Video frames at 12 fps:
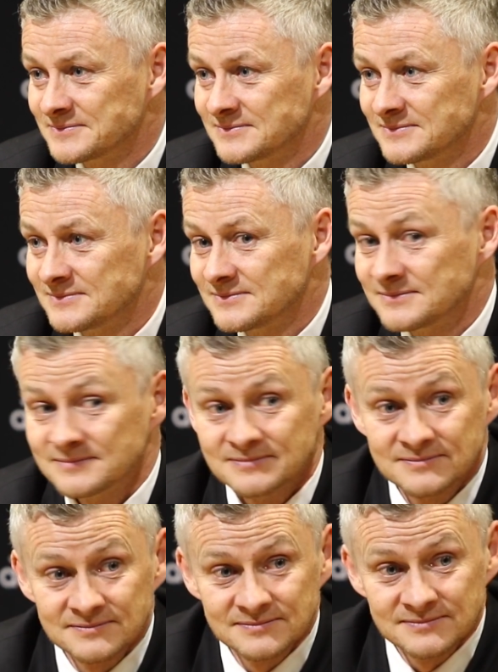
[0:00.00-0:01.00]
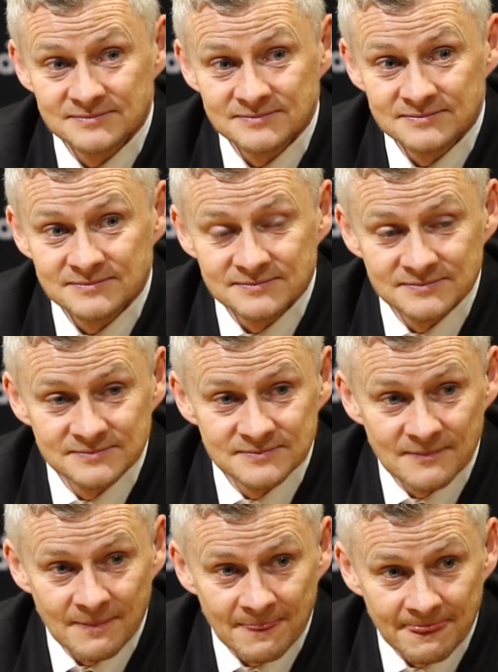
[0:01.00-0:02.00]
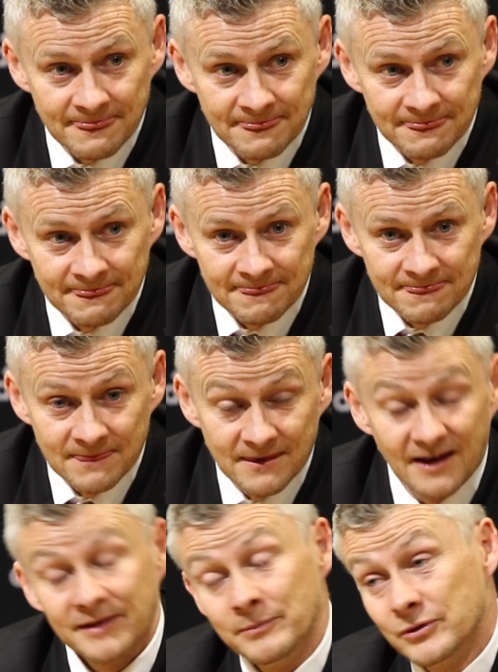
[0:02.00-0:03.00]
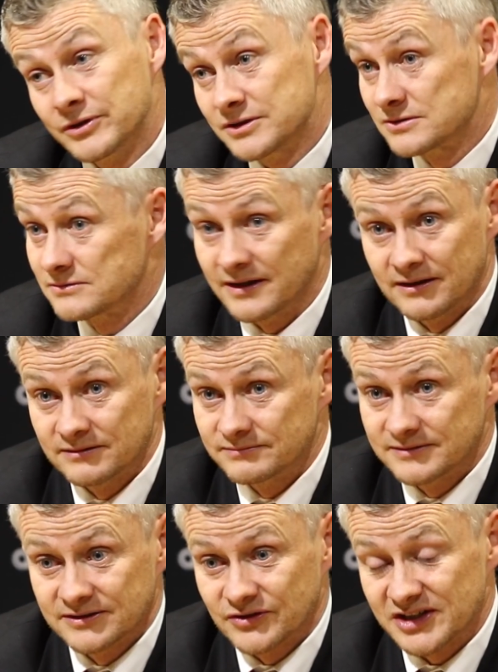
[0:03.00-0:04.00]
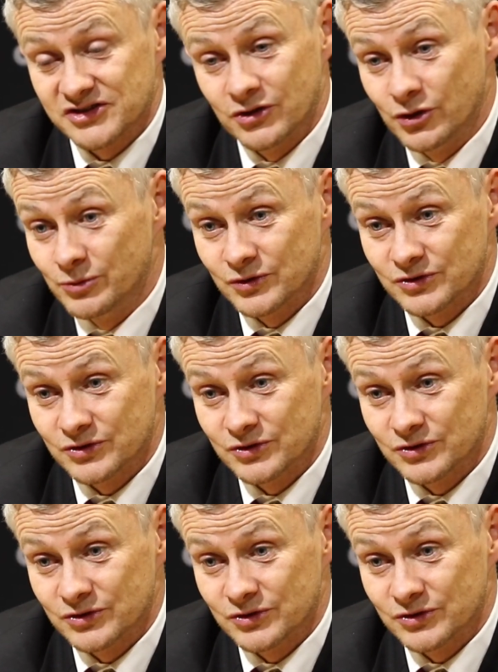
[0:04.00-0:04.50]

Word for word: Got a bit of momentum up now before Wednesday yeah, the boys, the dressing room